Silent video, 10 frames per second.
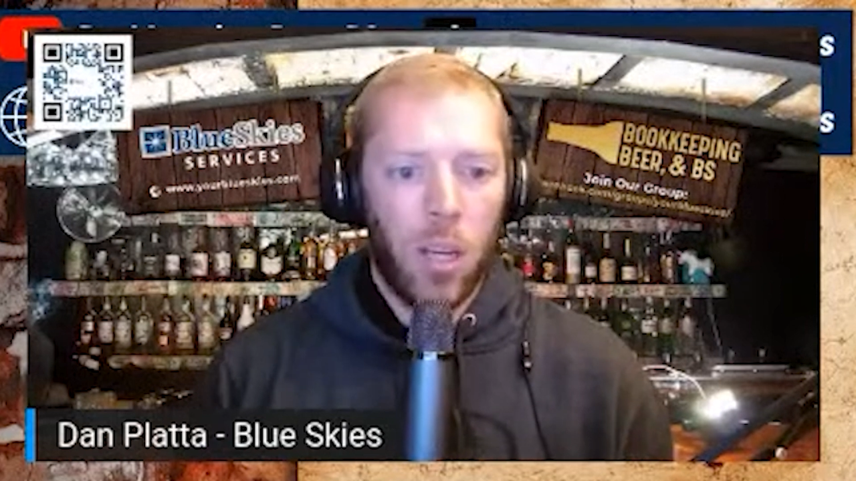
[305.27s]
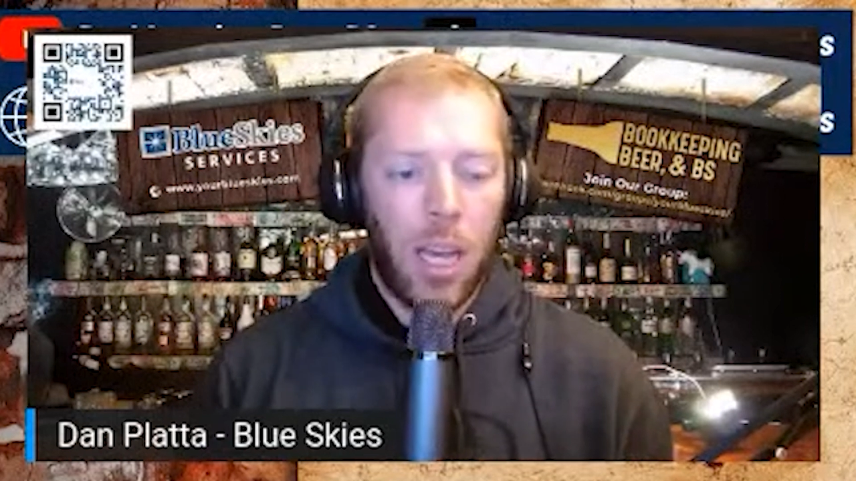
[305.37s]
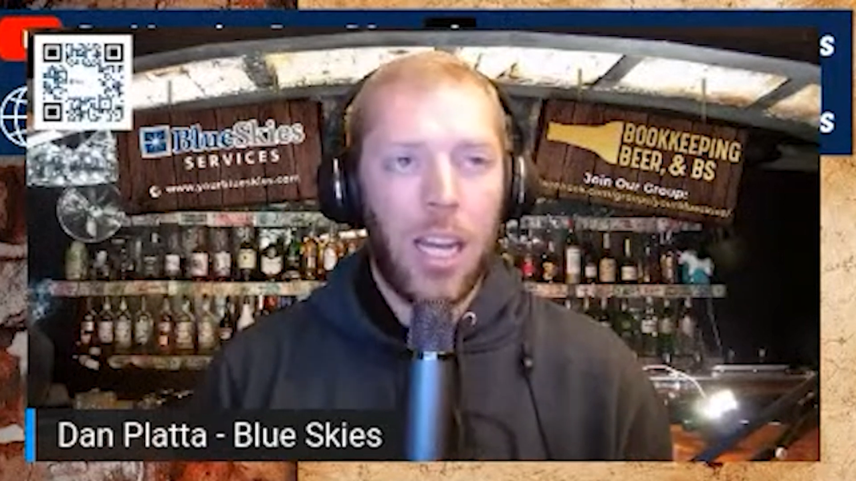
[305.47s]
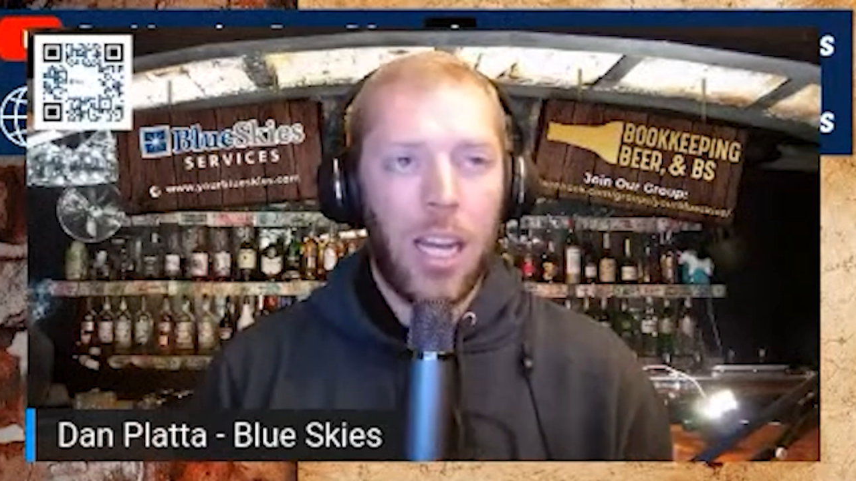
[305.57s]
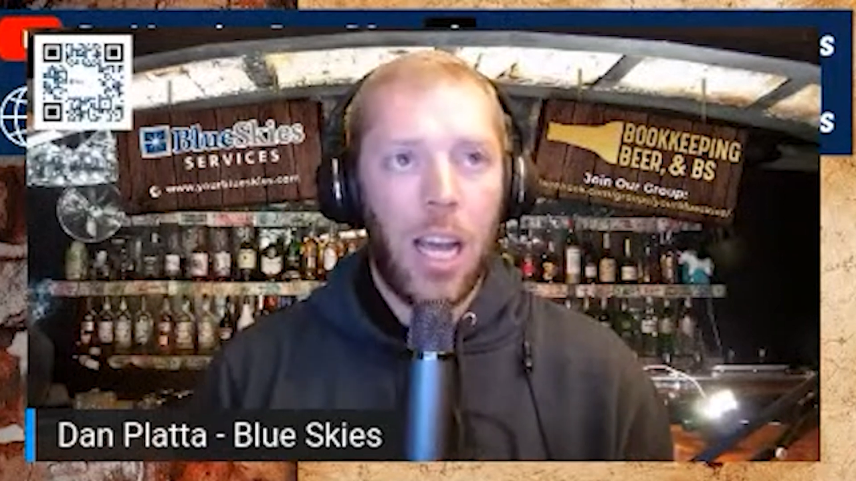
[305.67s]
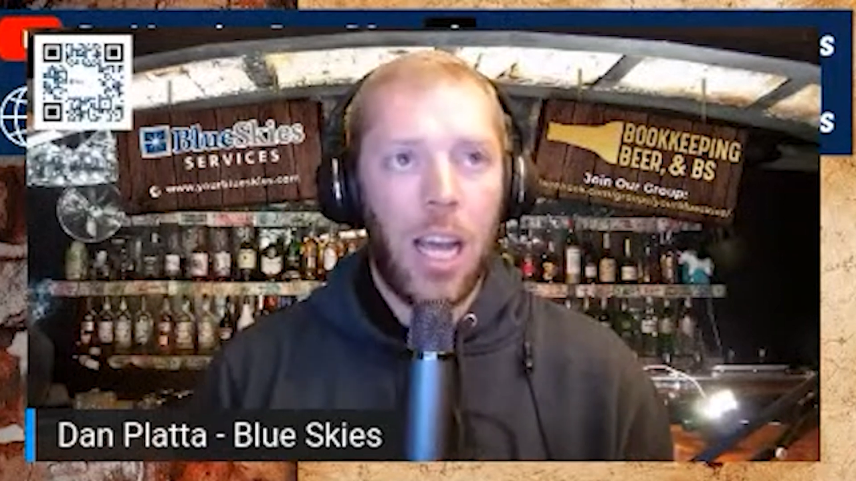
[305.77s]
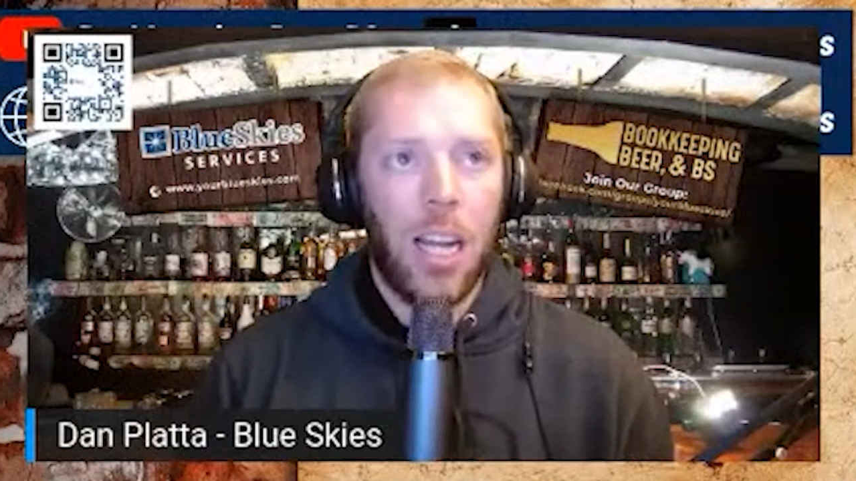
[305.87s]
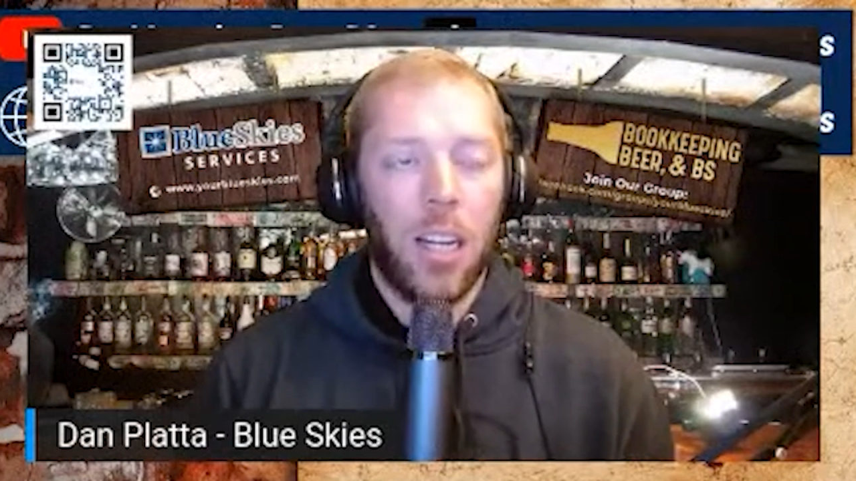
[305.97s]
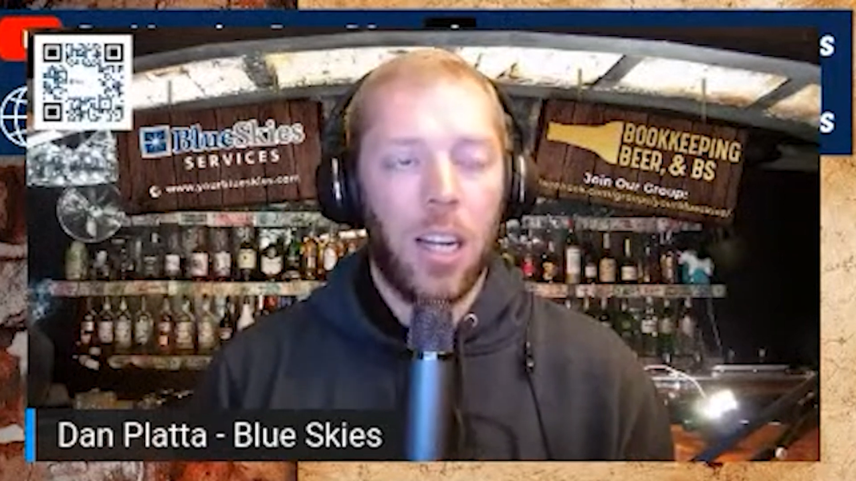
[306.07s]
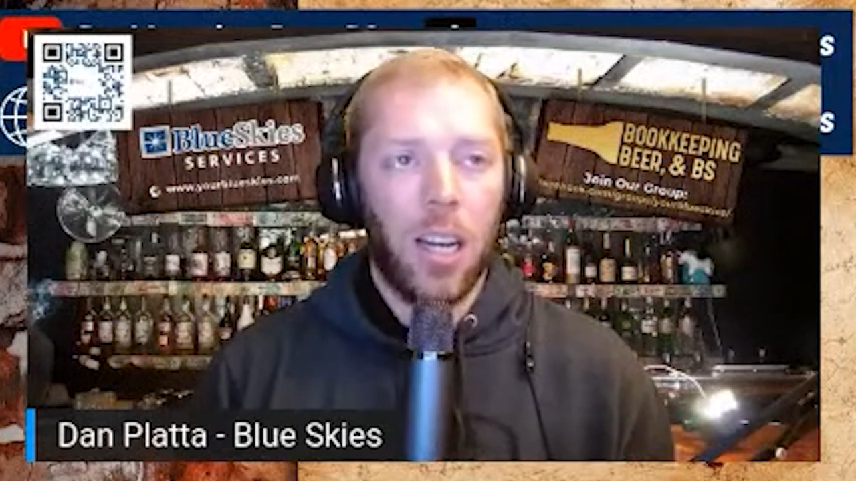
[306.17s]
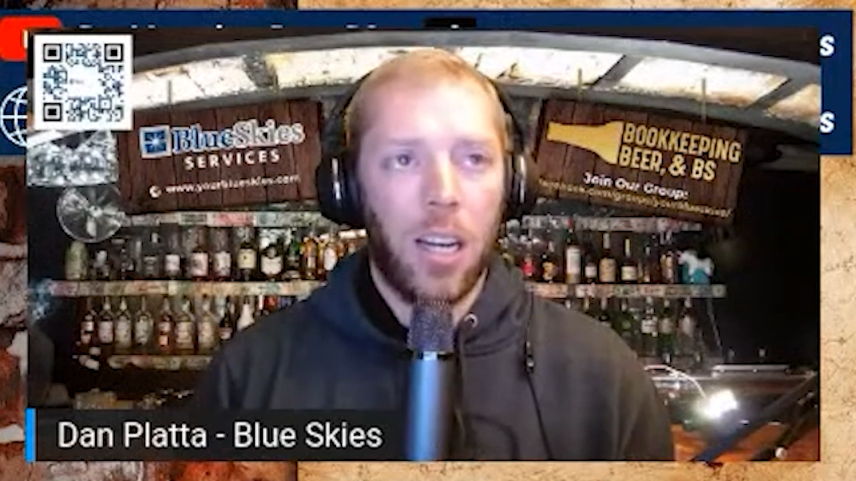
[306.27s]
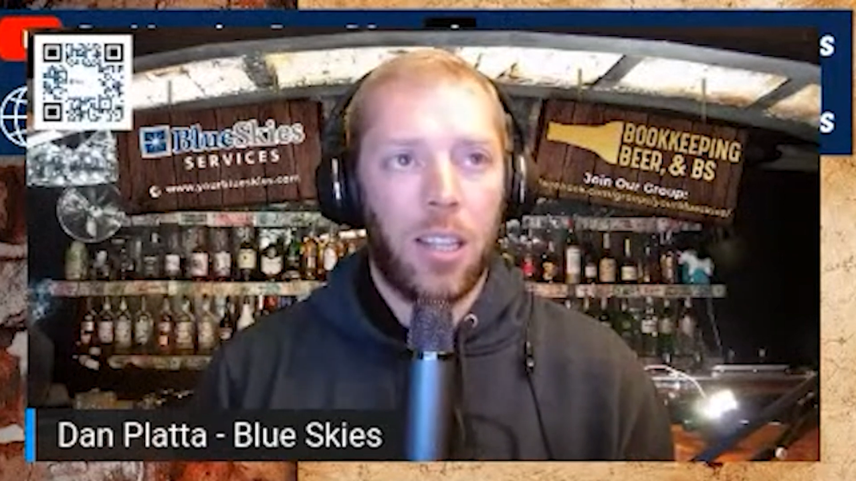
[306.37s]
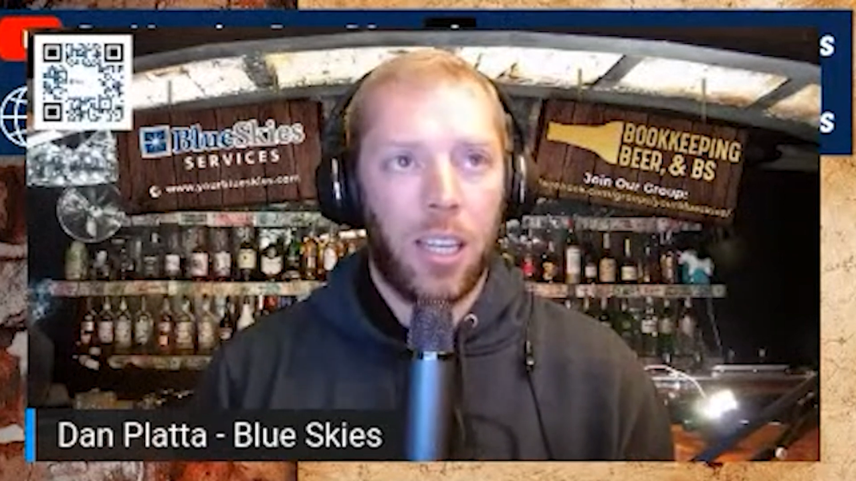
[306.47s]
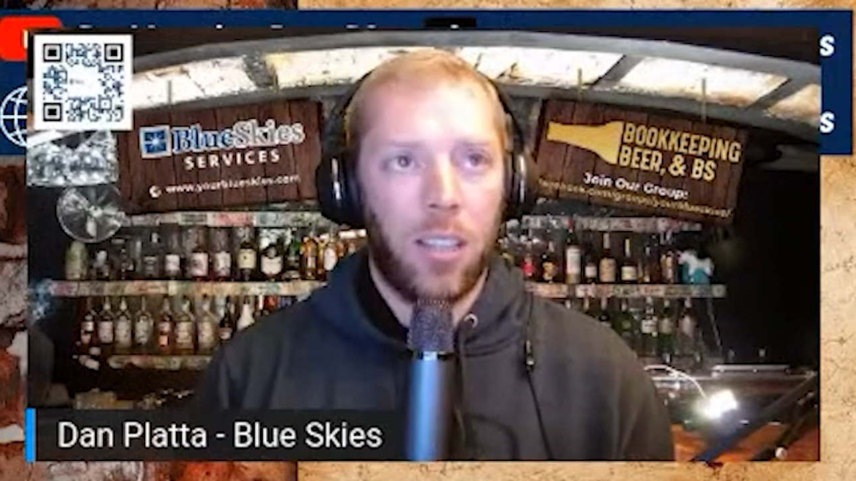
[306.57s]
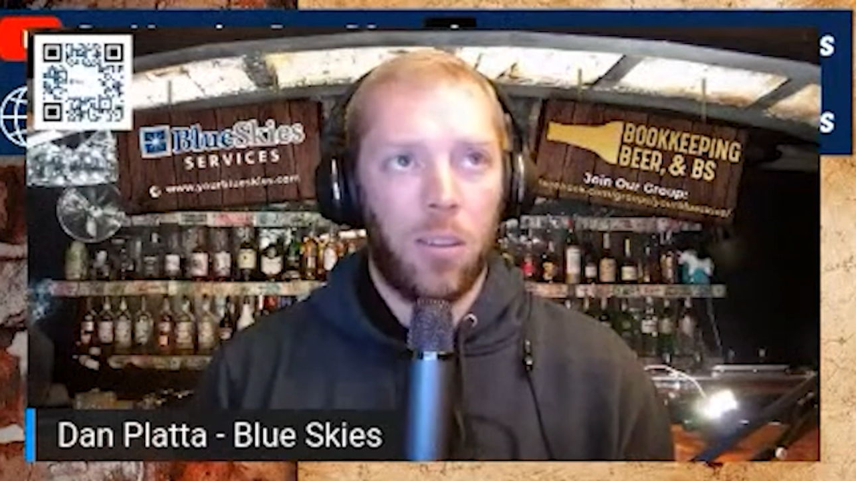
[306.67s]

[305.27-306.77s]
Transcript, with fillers: And okay. and I think it's